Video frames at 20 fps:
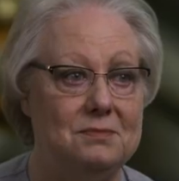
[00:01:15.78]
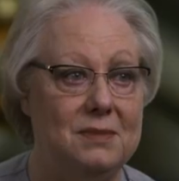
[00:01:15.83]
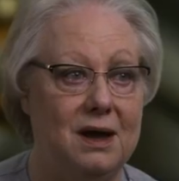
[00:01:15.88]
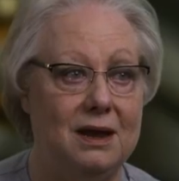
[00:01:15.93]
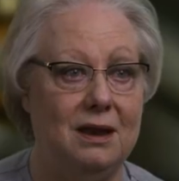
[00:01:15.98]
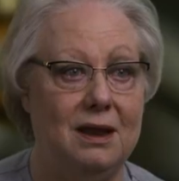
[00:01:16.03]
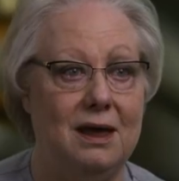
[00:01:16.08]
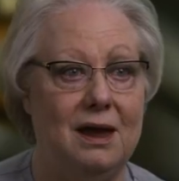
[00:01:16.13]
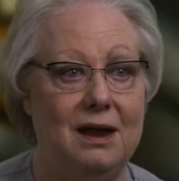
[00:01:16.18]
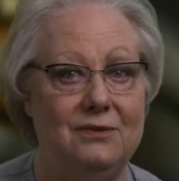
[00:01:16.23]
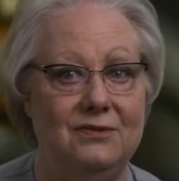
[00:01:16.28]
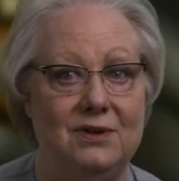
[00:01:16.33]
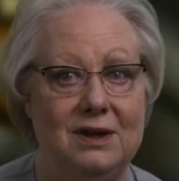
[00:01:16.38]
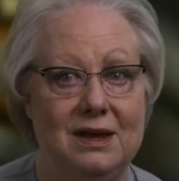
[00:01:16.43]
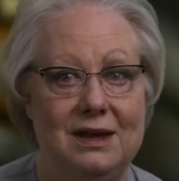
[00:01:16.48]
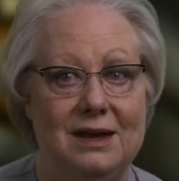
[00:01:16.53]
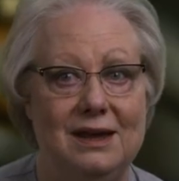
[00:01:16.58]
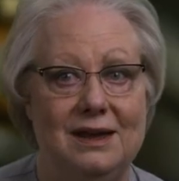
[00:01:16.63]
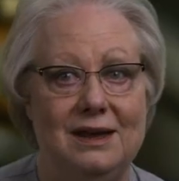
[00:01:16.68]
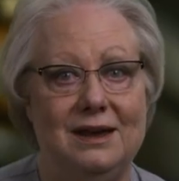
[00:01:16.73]
in my life,
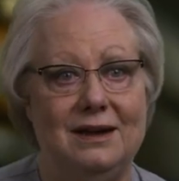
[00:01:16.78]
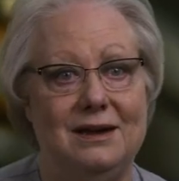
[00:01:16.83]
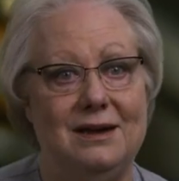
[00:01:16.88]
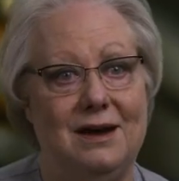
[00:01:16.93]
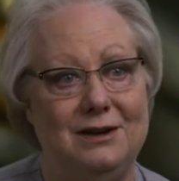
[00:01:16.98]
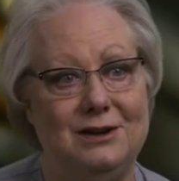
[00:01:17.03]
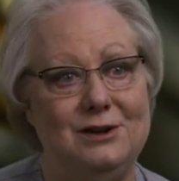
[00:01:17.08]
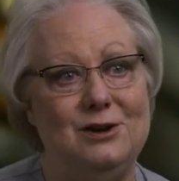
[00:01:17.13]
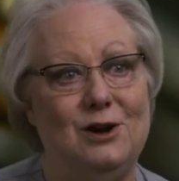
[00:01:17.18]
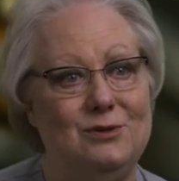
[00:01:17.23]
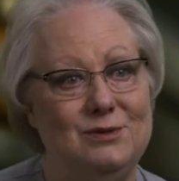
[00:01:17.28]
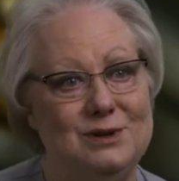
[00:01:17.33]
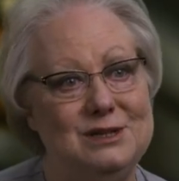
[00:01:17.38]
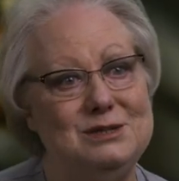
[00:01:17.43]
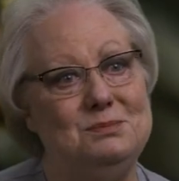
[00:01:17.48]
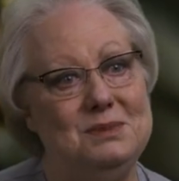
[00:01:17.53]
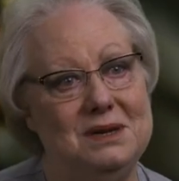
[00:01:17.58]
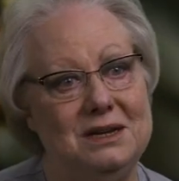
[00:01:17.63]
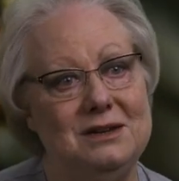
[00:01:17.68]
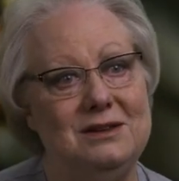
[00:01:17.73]
God had
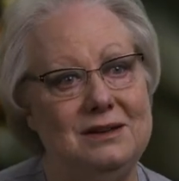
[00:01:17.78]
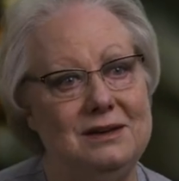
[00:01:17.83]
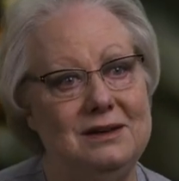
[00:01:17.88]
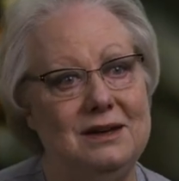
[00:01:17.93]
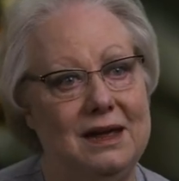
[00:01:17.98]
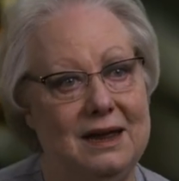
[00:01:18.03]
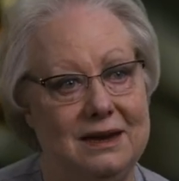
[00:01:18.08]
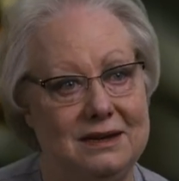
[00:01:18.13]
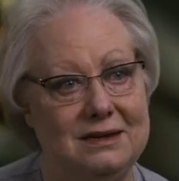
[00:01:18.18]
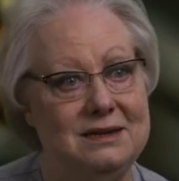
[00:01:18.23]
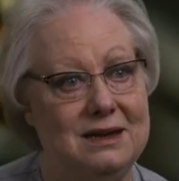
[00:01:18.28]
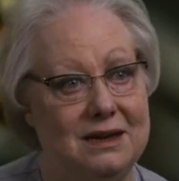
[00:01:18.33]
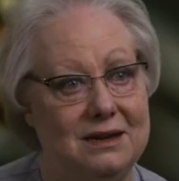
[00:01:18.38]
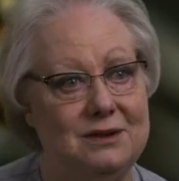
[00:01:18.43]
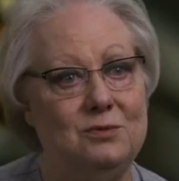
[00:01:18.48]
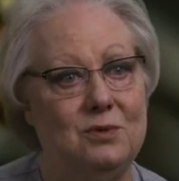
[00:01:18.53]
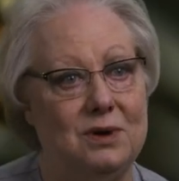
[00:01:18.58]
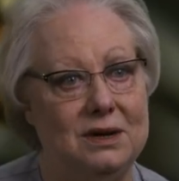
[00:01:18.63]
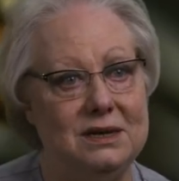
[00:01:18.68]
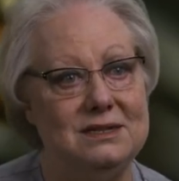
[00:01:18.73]
always been and
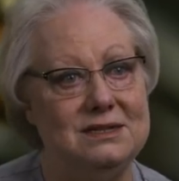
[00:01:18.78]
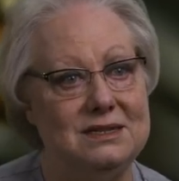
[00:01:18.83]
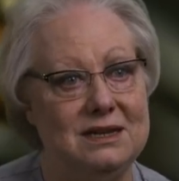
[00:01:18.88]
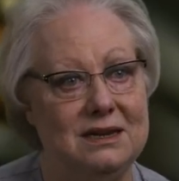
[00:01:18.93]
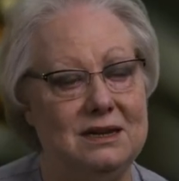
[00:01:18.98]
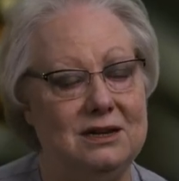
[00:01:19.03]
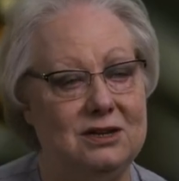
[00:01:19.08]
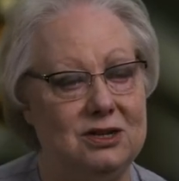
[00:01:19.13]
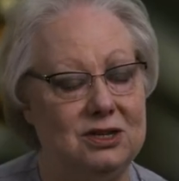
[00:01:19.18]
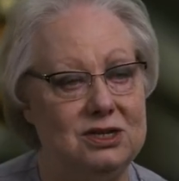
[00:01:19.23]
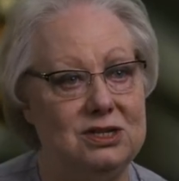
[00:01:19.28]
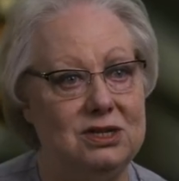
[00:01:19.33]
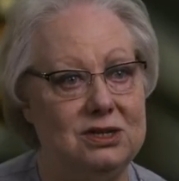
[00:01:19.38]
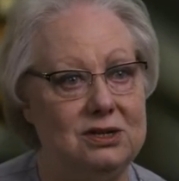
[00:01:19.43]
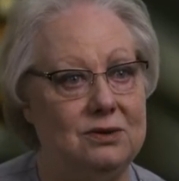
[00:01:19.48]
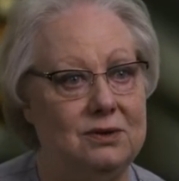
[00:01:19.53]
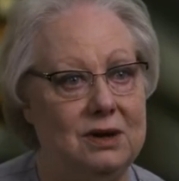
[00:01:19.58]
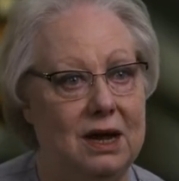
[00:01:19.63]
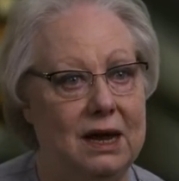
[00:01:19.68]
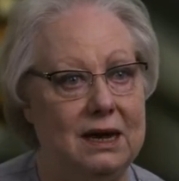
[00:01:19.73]
done what he said he could
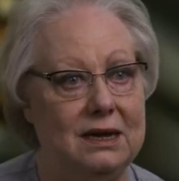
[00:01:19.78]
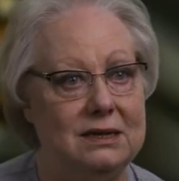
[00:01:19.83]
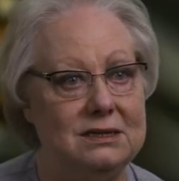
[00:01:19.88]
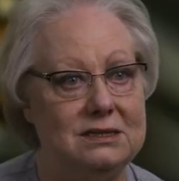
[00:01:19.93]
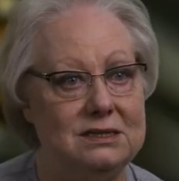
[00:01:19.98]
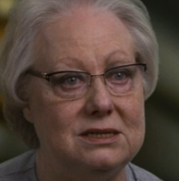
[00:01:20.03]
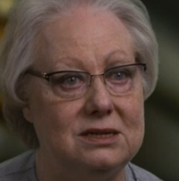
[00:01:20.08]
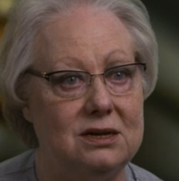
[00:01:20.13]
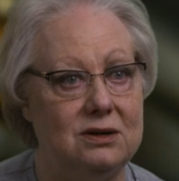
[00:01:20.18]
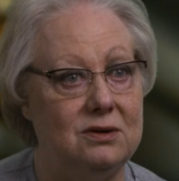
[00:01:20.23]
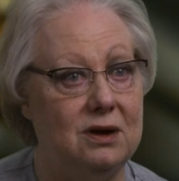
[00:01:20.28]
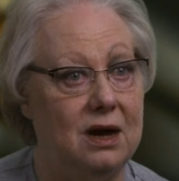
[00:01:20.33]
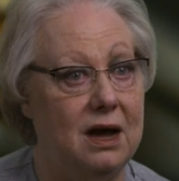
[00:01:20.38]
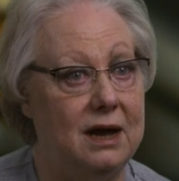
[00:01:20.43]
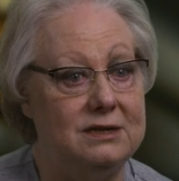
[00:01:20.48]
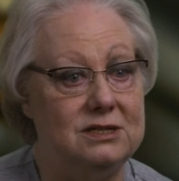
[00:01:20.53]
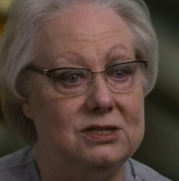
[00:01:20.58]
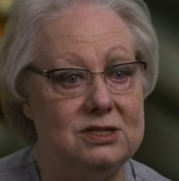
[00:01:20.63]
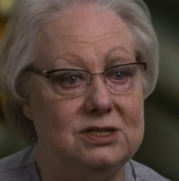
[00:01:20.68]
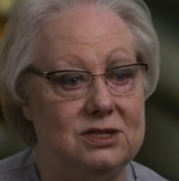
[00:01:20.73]
do. And so
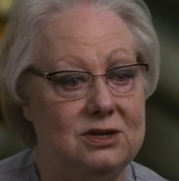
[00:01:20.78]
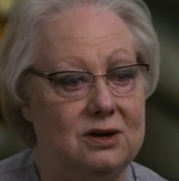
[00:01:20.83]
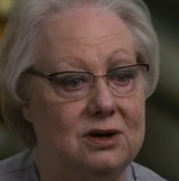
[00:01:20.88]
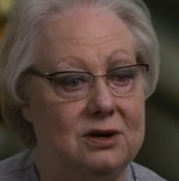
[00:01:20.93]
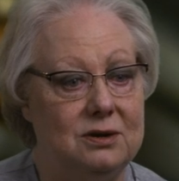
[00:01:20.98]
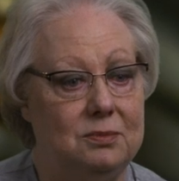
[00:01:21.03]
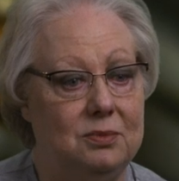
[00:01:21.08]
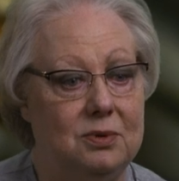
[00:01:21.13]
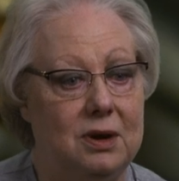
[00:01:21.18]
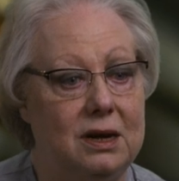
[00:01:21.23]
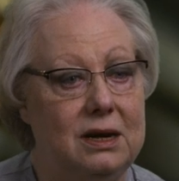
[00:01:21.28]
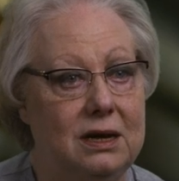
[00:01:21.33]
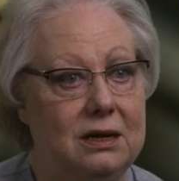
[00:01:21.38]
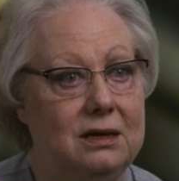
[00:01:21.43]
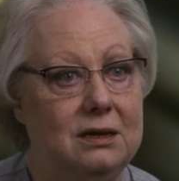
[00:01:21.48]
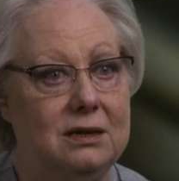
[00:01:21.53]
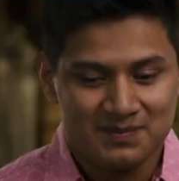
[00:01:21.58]
I just started praying.